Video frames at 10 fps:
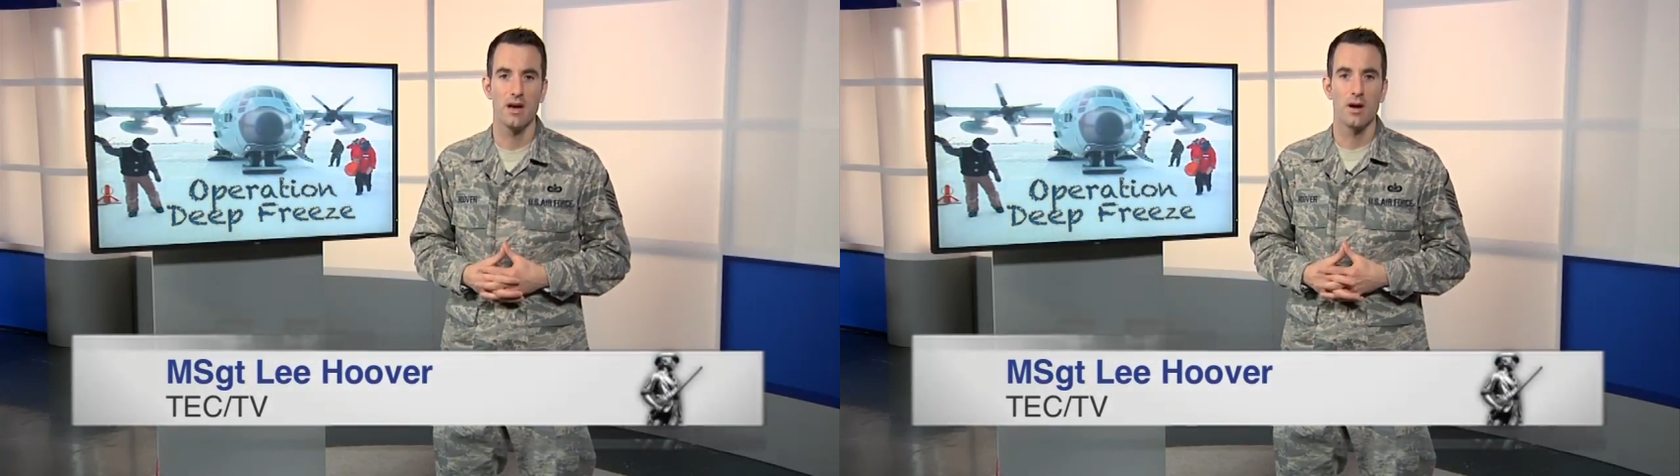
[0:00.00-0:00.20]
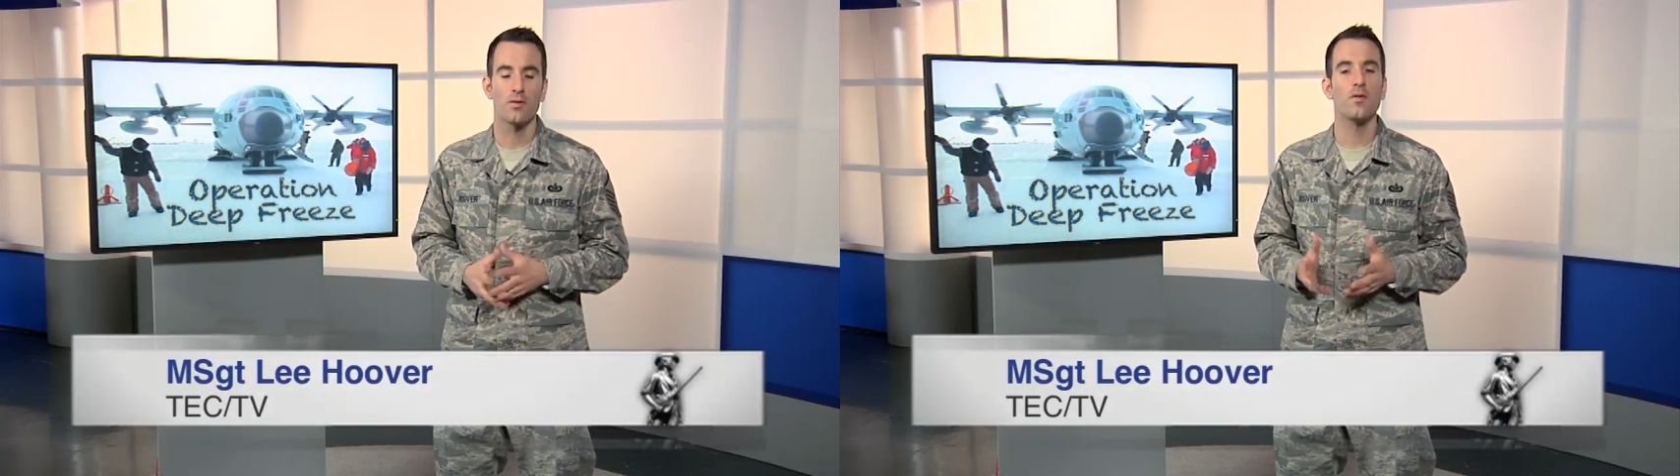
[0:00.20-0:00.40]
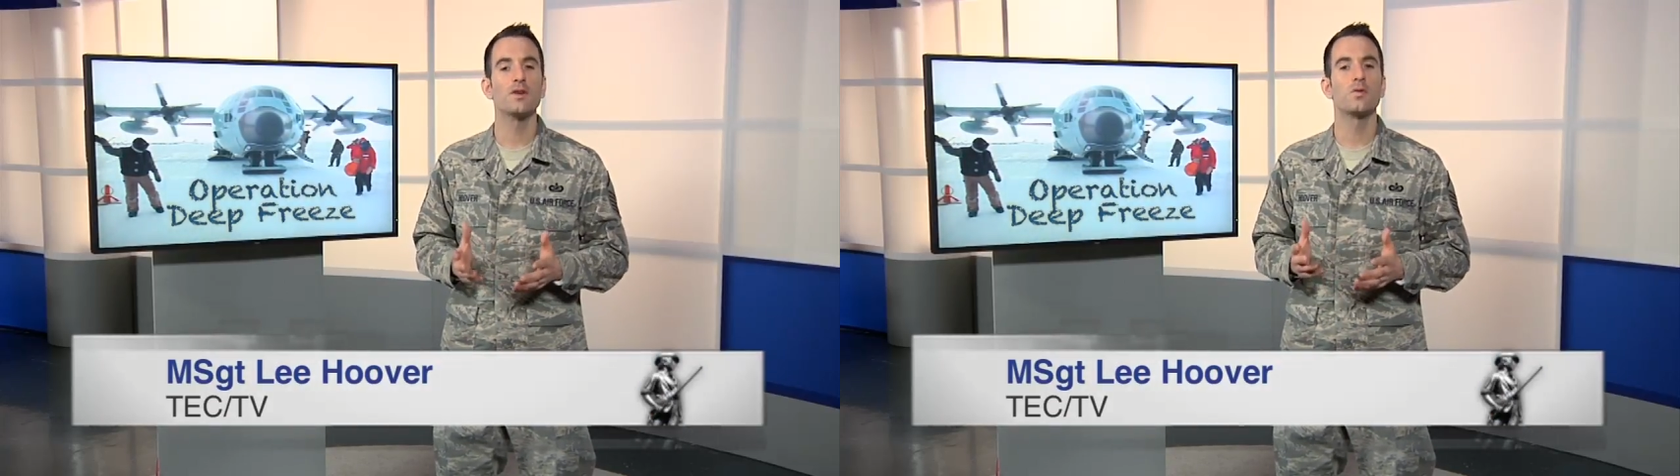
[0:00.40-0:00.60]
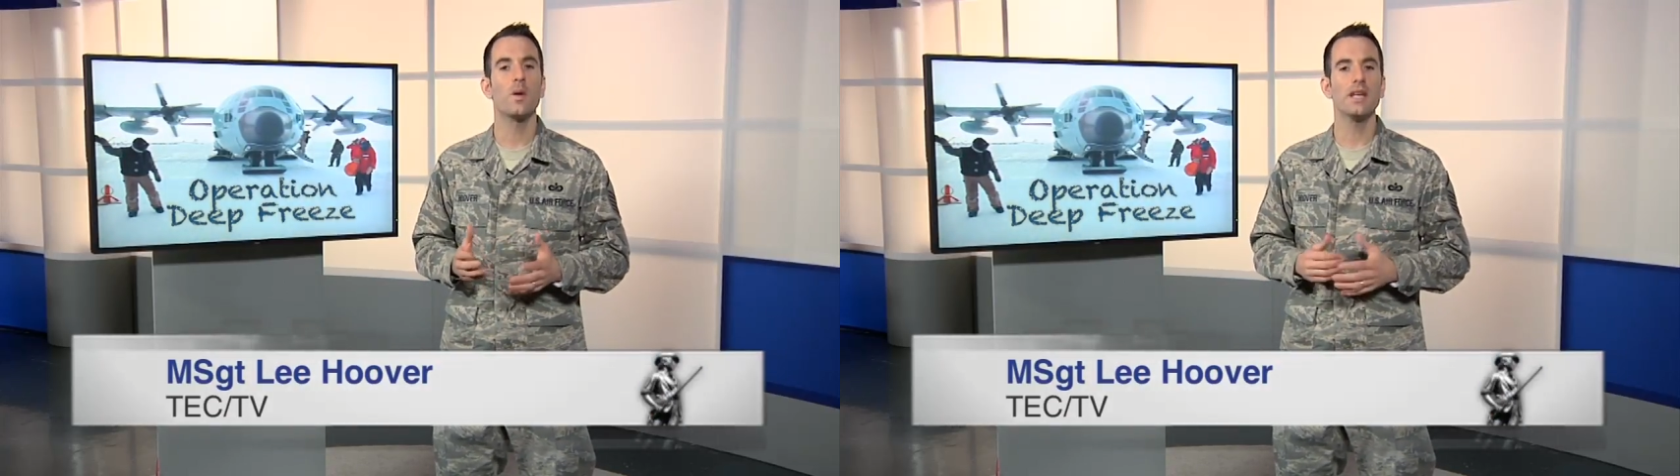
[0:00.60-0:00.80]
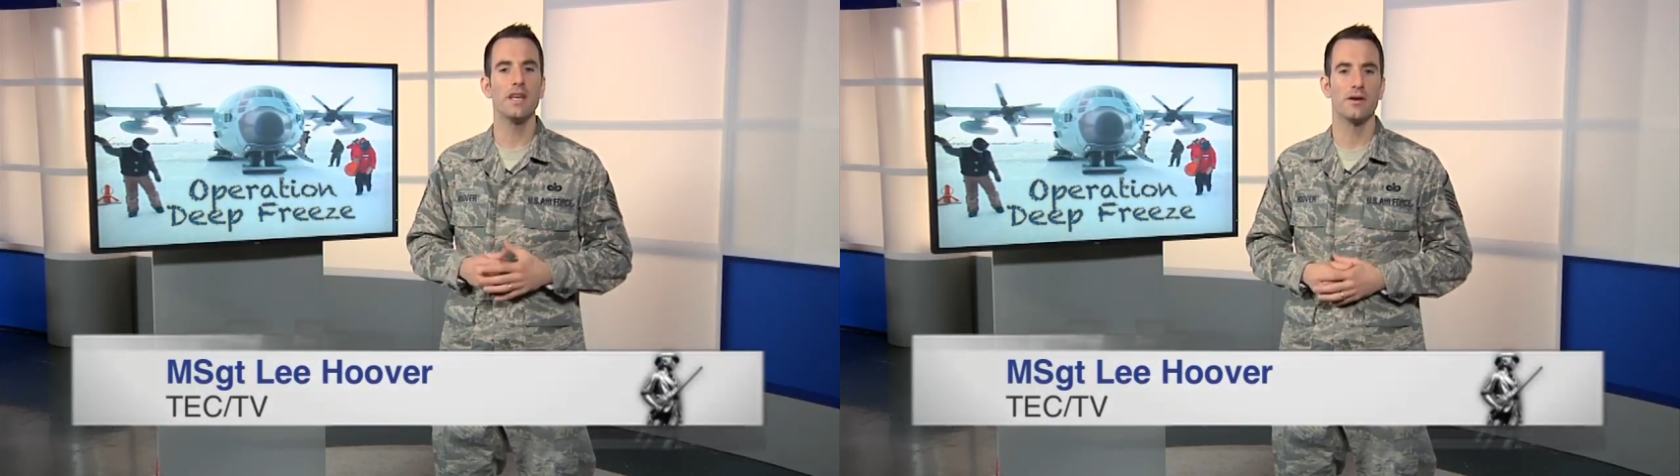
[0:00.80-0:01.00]
For over
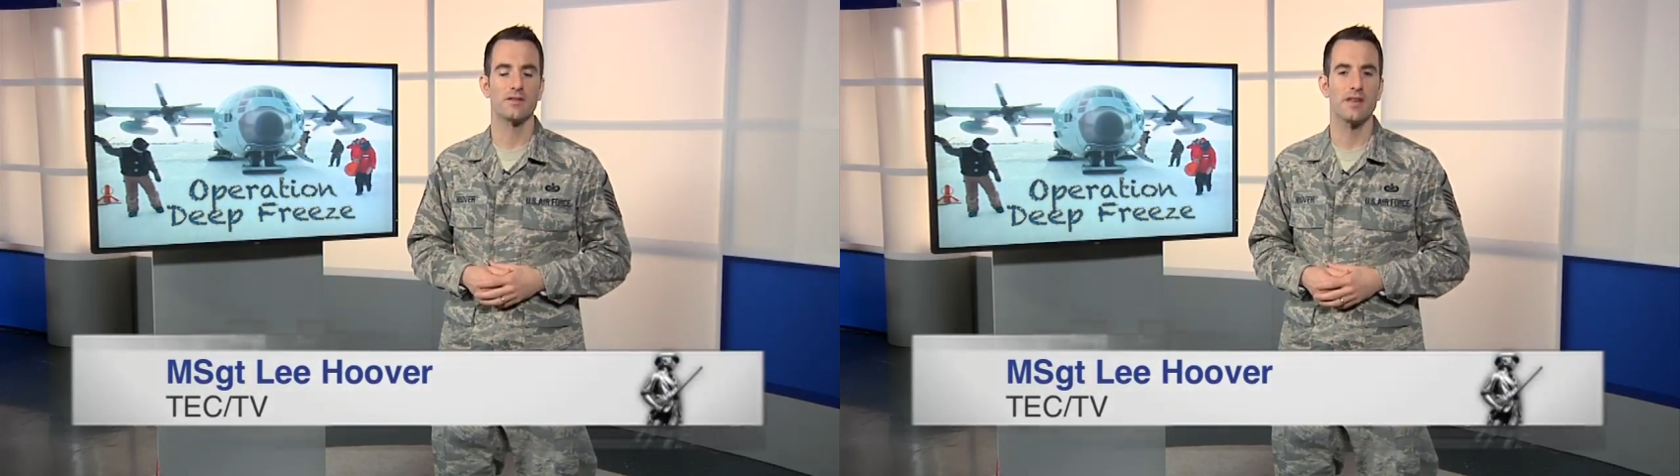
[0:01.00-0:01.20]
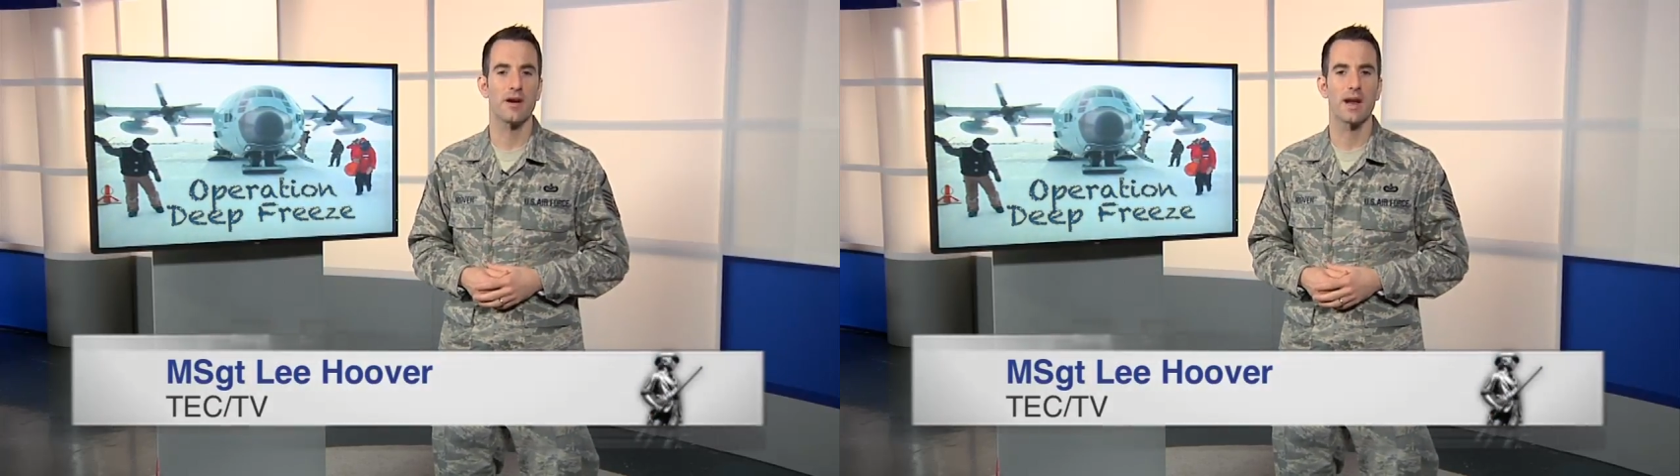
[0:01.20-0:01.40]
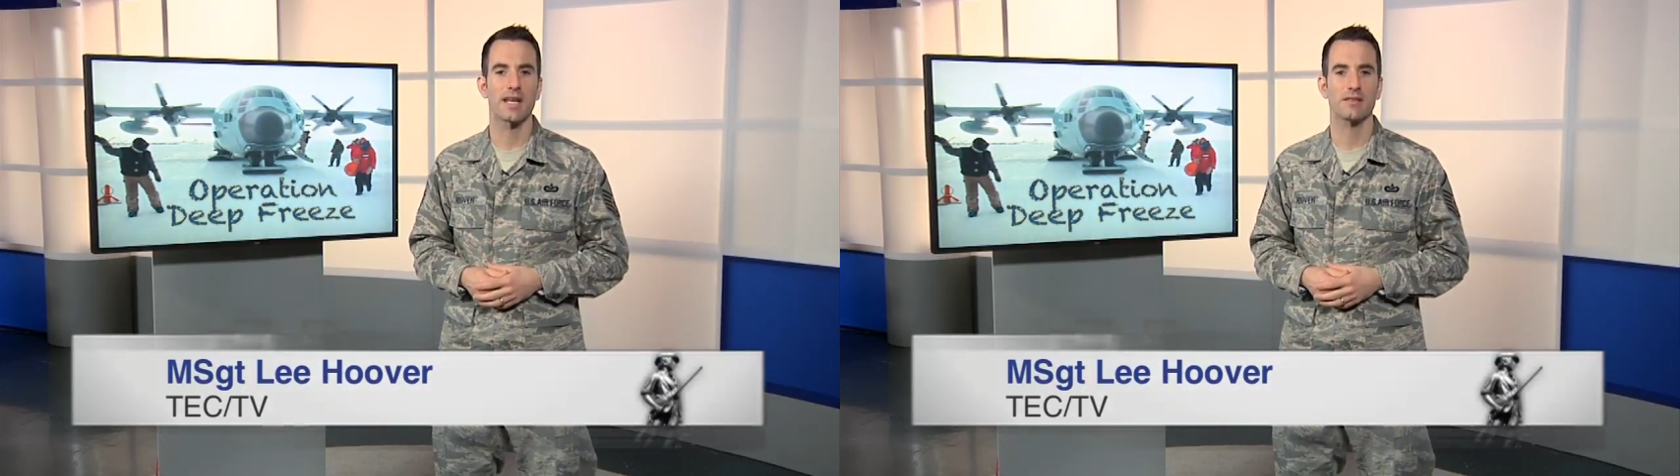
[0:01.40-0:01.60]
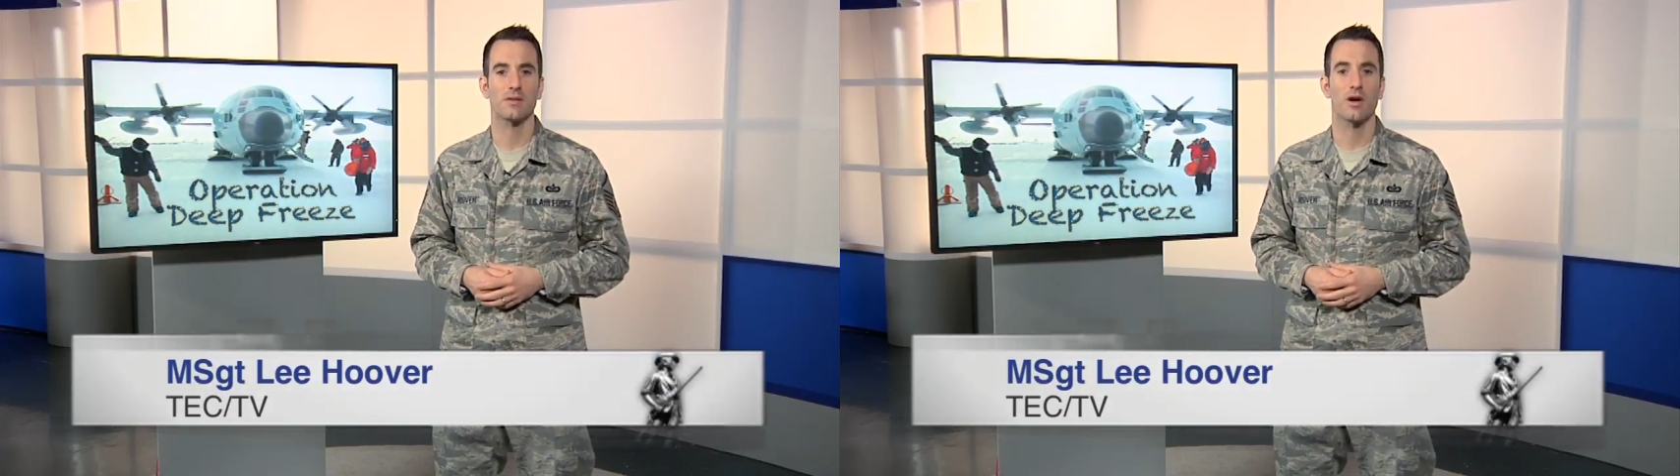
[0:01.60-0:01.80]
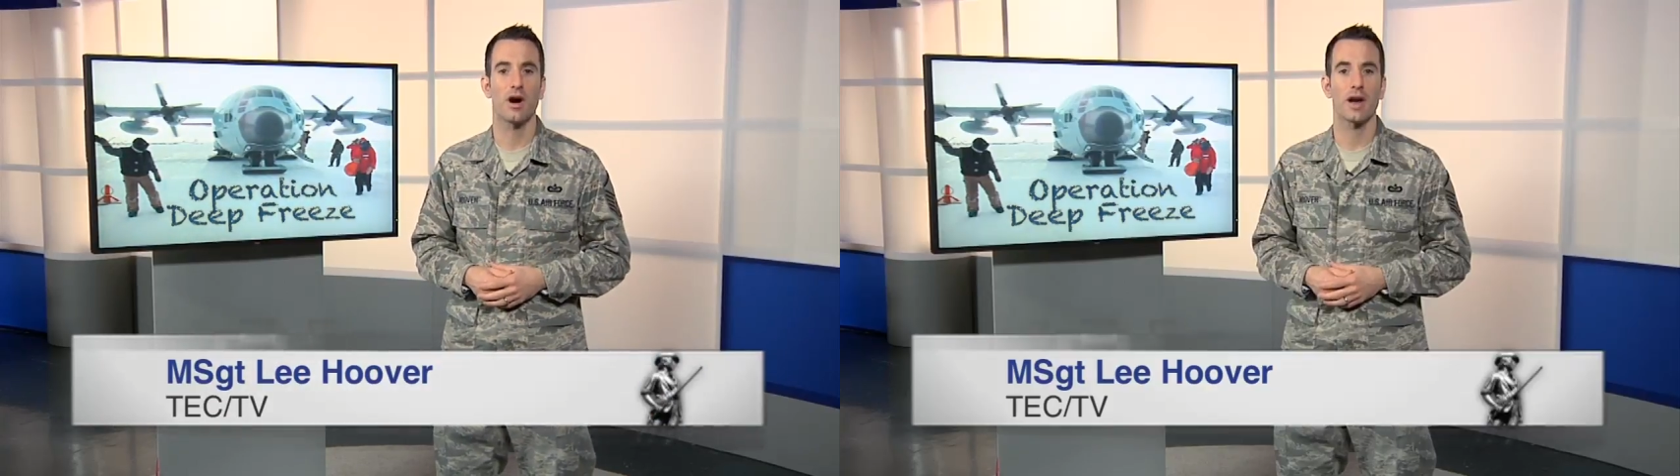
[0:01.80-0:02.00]
20 years, the Air National
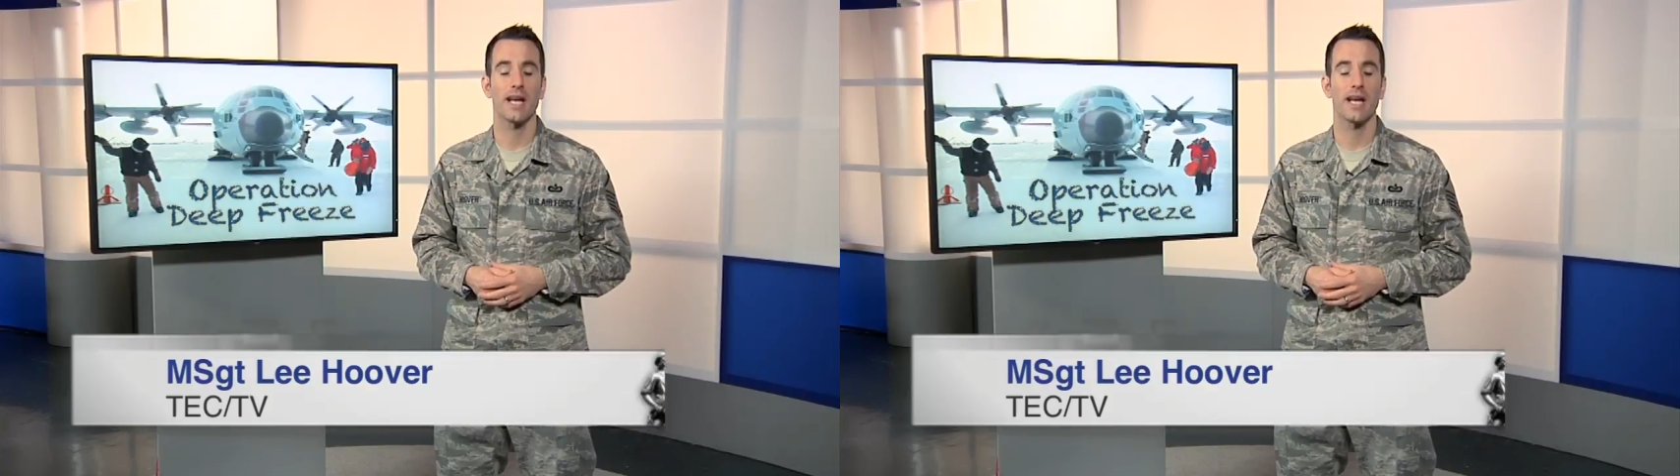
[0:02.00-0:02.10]
Guard